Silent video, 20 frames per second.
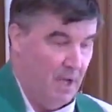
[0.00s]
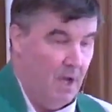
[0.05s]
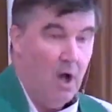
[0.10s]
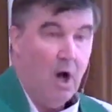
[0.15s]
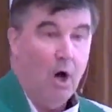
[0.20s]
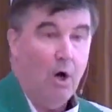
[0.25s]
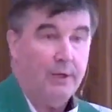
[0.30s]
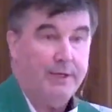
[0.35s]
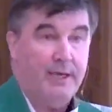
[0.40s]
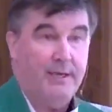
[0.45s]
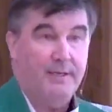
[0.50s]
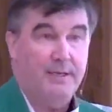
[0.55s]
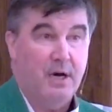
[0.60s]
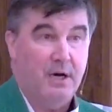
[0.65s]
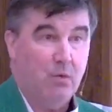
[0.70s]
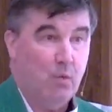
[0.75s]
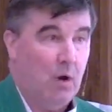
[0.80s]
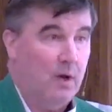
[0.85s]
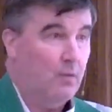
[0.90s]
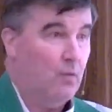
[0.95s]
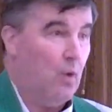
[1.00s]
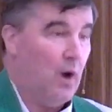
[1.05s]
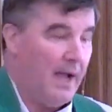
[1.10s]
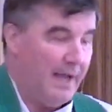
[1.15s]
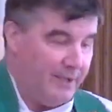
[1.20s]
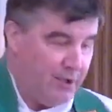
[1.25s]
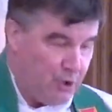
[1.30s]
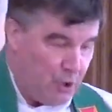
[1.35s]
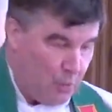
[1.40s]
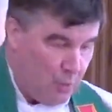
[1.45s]
Okay, young one, why
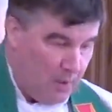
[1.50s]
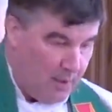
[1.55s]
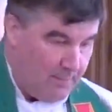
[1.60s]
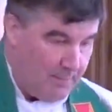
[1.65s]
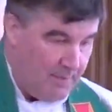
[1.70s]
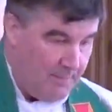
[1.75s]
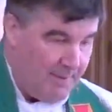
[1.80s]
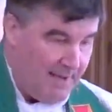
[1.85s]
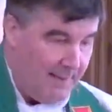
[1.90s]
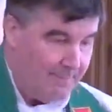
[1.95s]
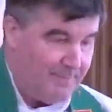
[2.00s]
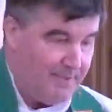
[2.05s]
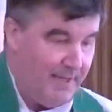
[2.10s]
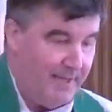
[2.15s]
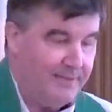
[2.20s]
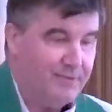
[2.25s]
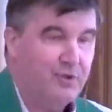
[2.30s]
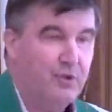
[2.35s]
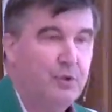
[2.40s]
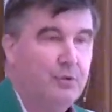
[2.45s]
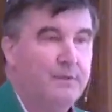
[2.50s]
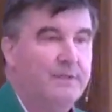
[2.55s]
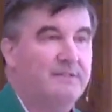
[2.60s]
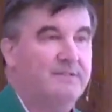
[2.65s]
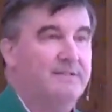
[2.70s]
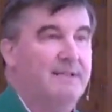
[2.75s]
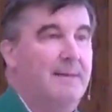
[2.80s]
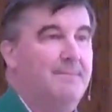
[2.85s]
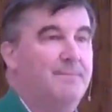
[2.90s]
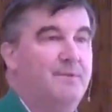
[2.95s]
do you want to be baptized? You
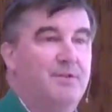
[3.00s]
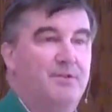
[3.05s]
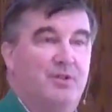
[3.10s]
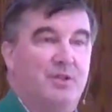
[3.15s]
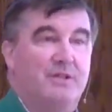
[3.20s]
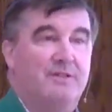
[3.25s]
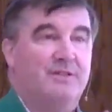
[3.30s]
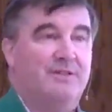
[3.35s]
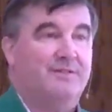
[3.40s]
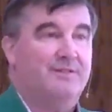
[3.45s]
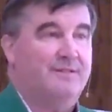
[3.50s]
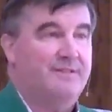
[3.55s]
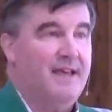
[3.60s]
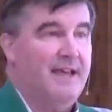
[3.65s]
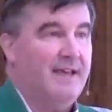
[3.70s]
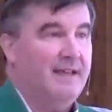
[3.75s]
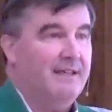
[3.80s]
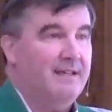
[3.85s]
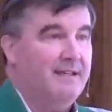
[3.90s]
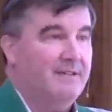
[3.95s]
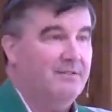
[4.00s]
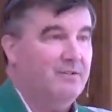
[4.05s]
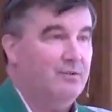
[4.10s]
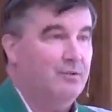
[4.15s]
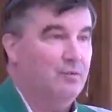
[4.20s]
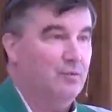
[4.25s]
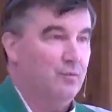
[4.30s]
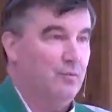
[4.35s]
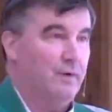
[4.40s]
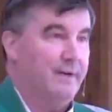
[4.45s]
accepted Jesus. That is
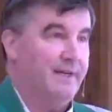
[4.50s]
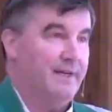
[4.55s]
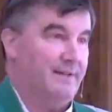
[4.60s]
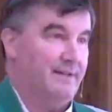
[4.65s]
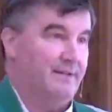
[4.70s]
great.